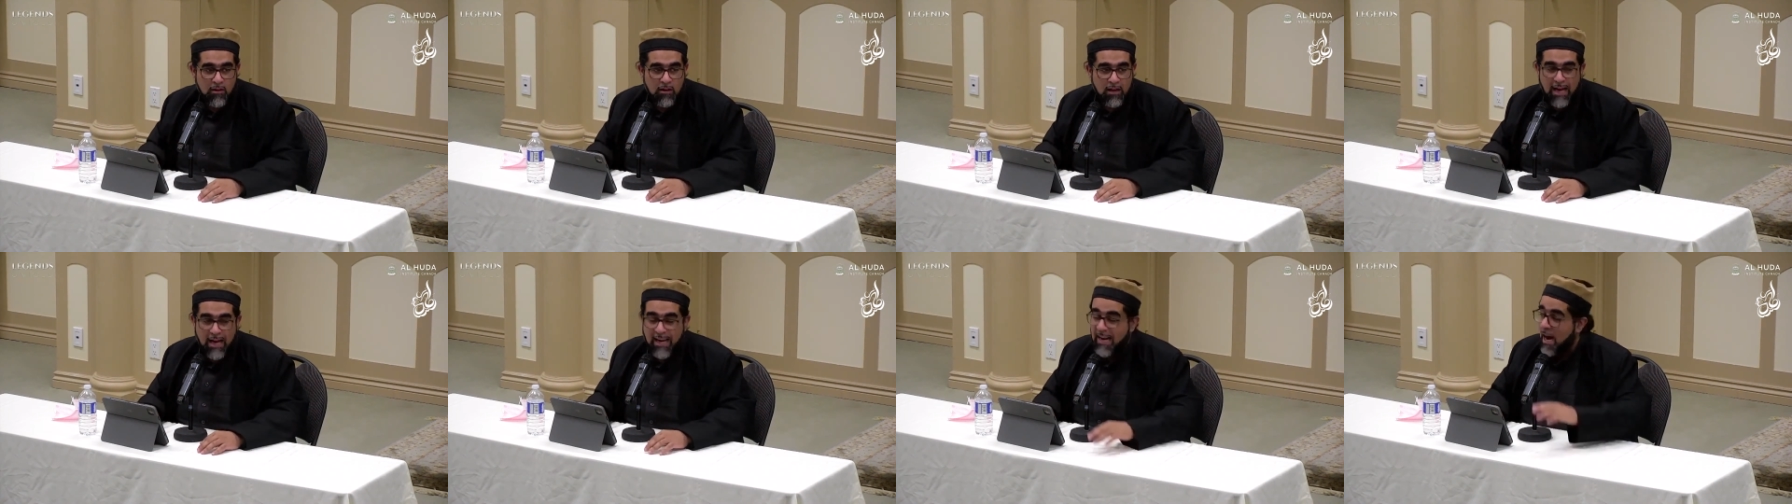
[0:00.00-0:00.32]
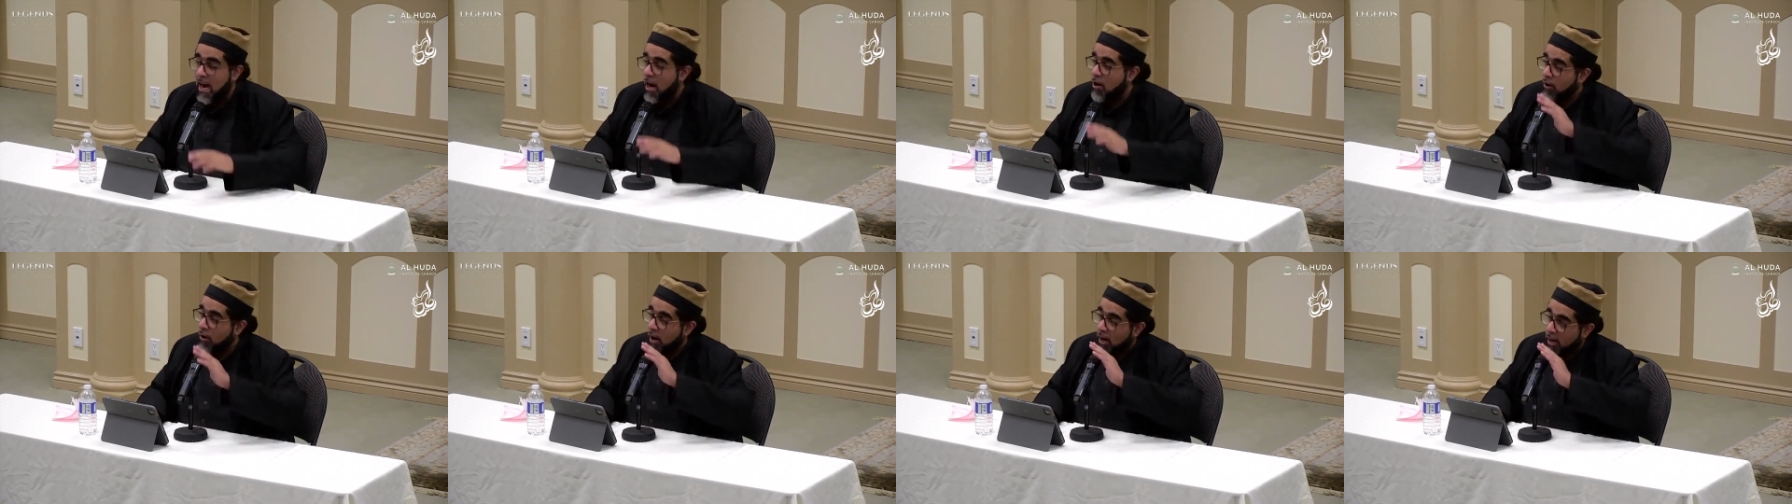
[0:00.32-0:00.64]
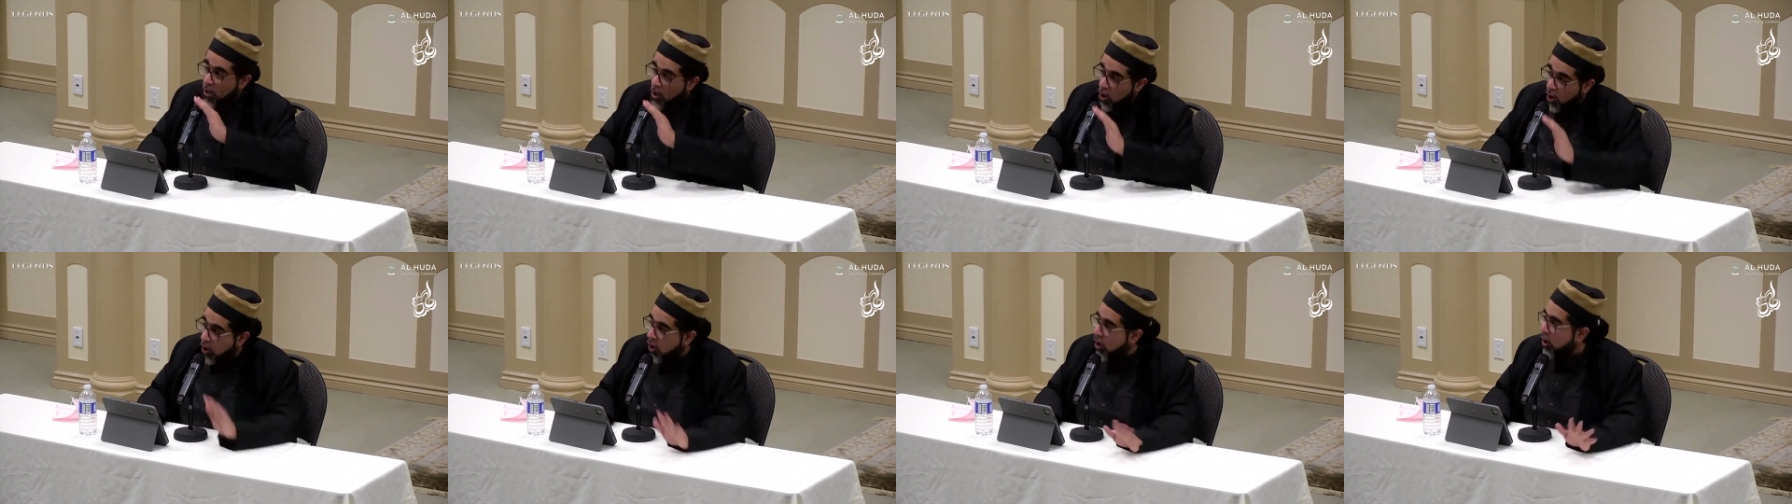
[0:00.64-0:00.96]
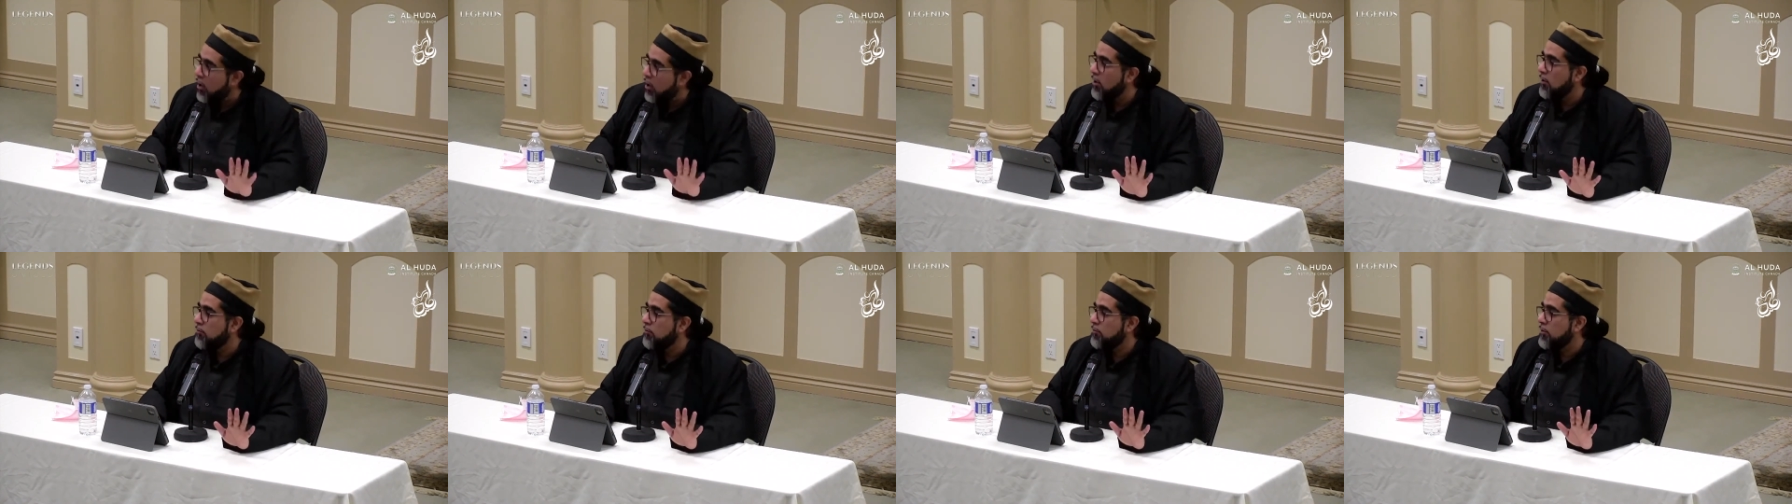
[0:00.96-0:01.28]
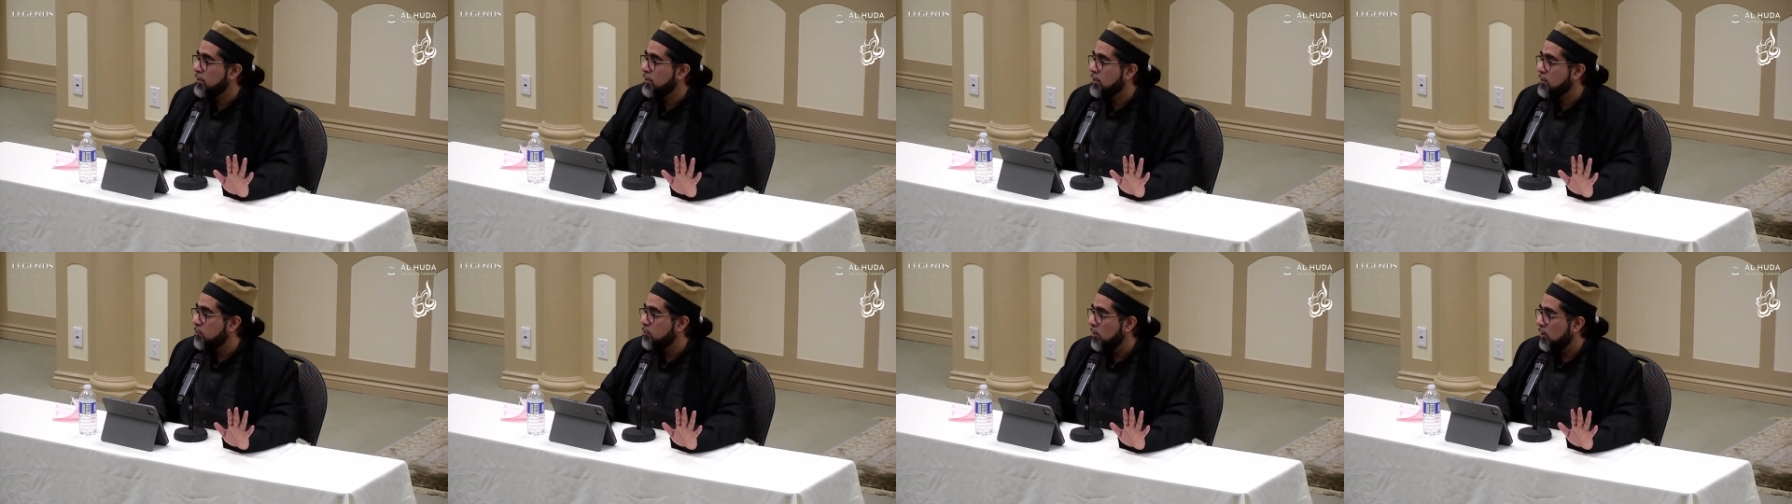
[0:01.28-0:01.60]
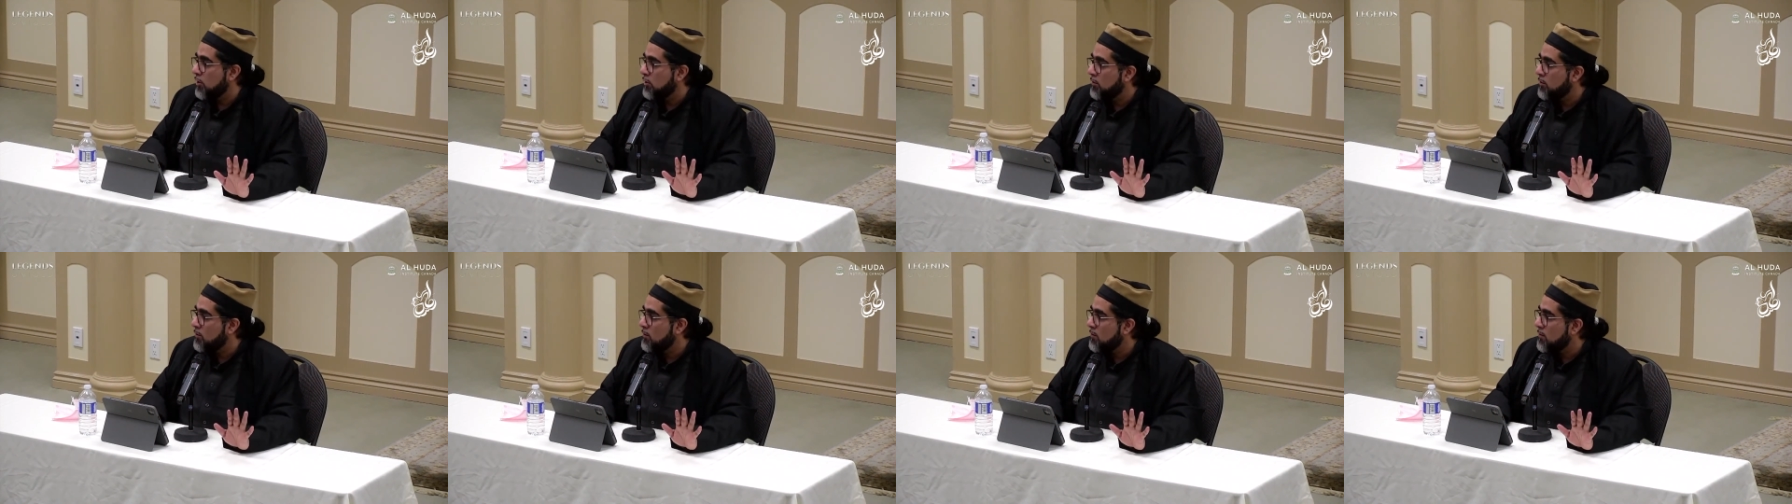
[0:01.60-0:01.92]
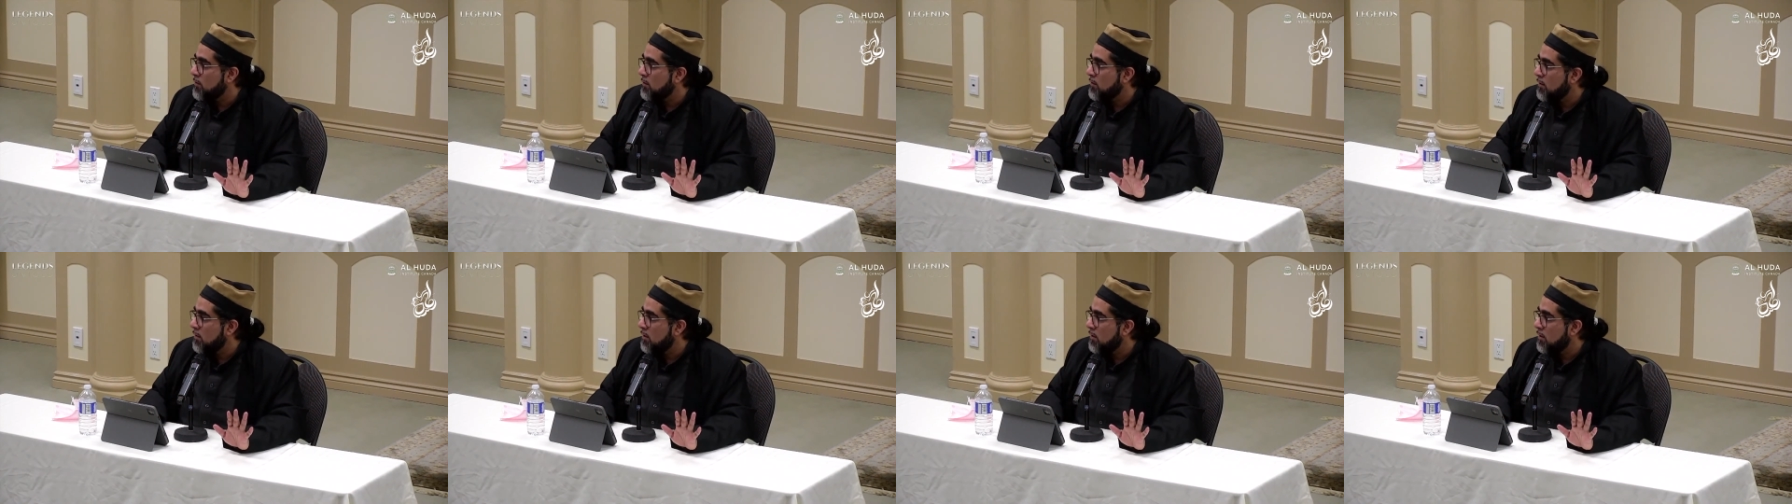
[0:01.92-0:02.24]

And I read all of these books.